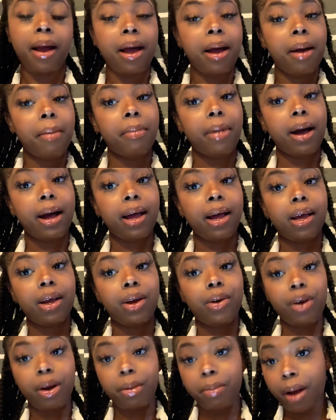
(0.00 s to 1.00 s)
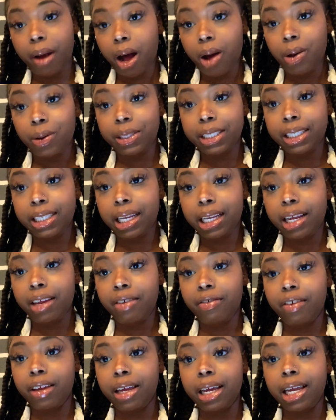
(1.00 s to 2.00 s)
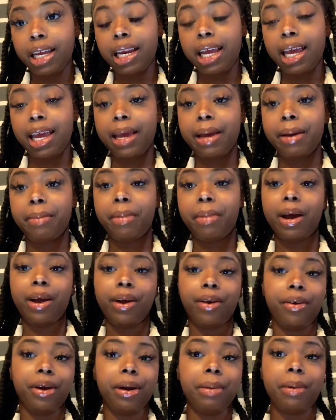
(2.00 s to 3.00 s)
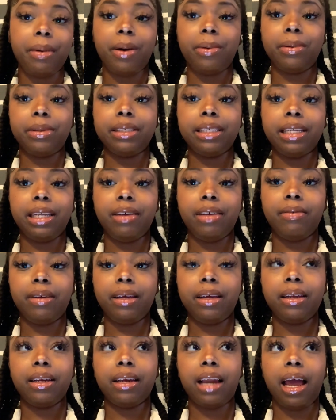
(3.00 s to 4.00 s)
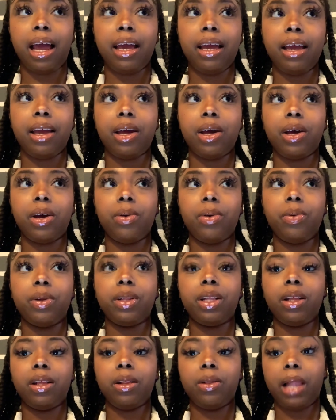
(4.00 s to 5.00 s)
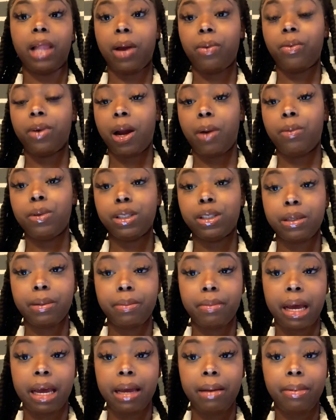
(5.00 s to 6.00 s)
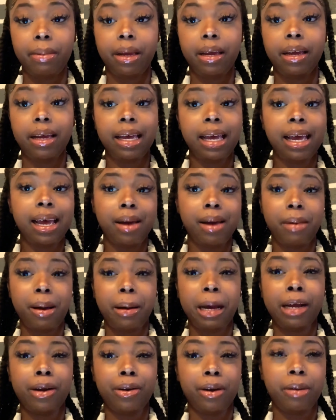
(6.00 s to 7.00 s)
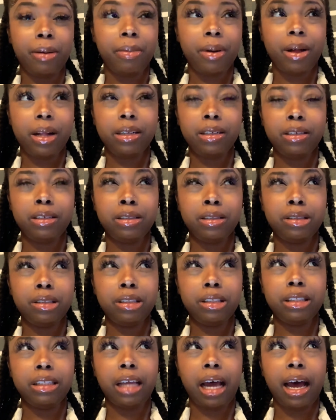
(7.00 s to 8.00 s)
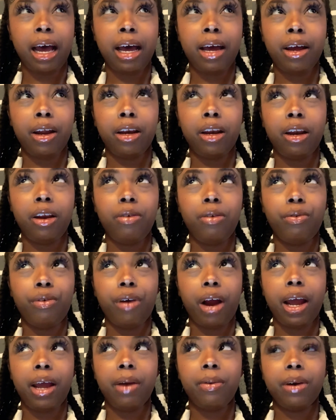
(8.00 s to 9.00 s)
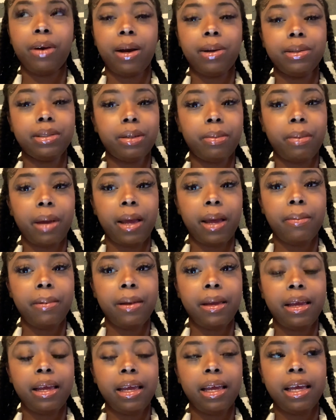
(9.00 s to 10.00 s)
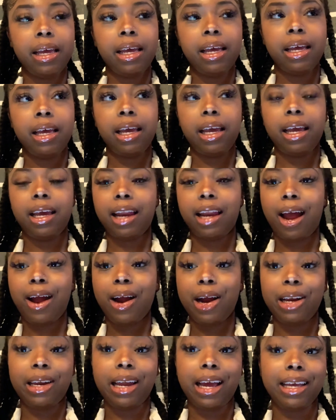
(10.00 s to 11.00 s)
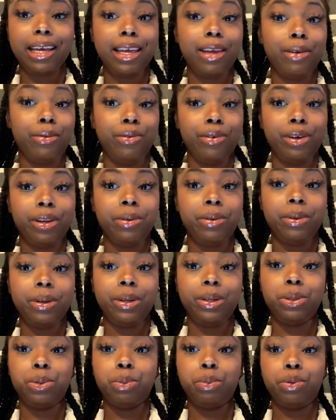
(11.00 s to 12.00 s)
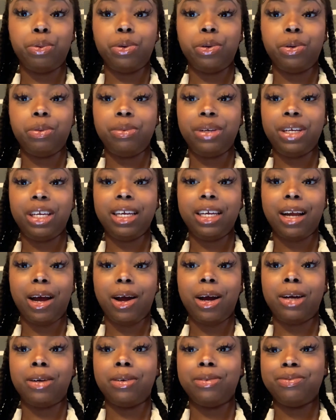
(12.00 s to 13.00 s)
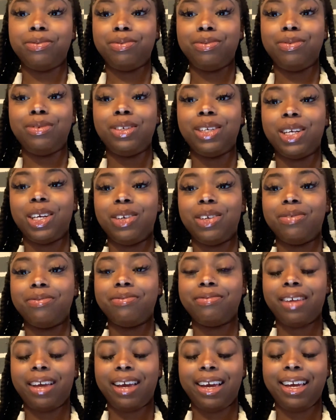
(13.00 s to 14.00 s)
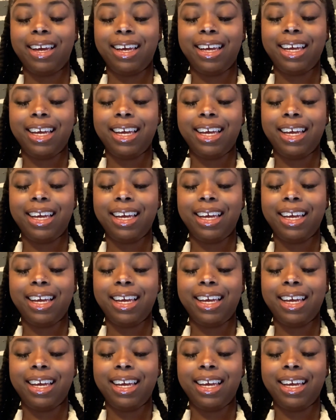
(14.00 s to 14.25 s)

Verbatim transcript: my grandpa was living and my grandma was living like with like when I was a baby. My grandpa died right when I was a baby and I heard like he really really spoiled me and I, you know, hey